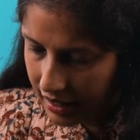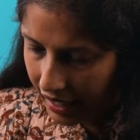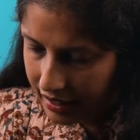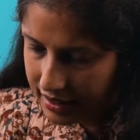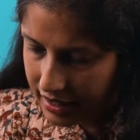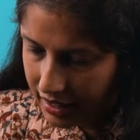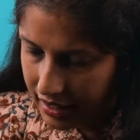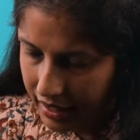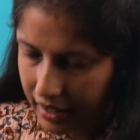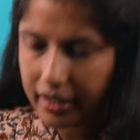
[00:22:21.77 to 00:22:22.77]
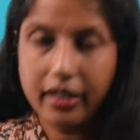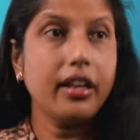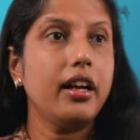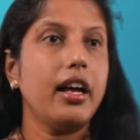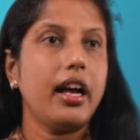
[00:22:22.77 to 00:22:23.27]
lactic
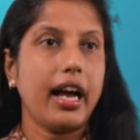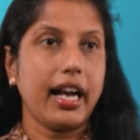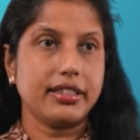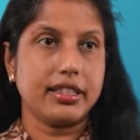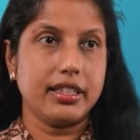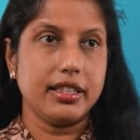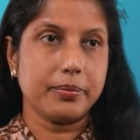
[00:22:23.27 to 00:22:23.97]
acid.